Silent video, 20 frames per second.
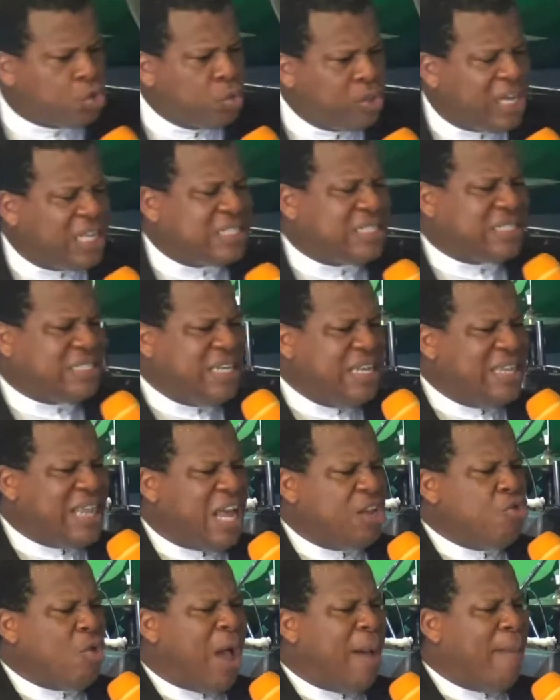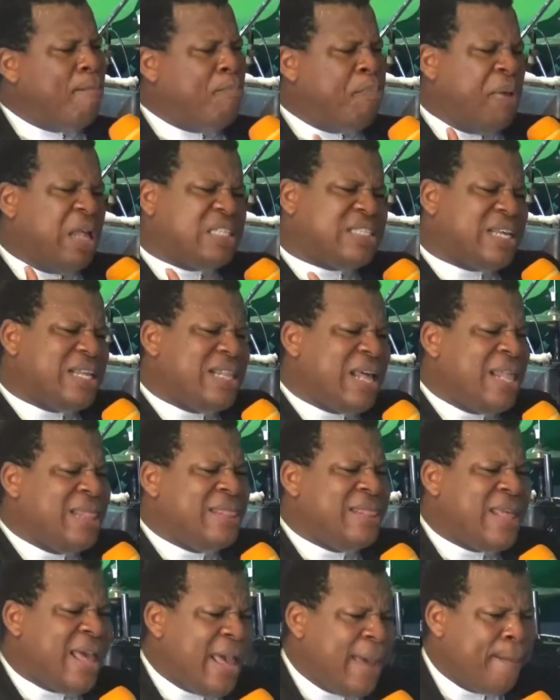They see that you are better than
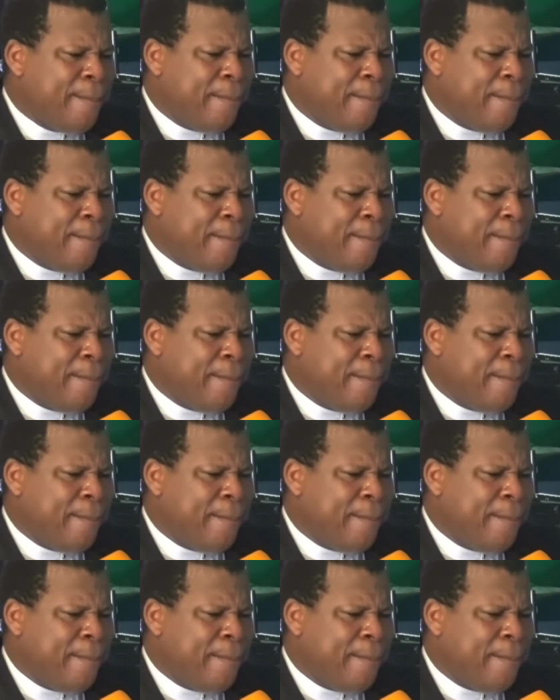them.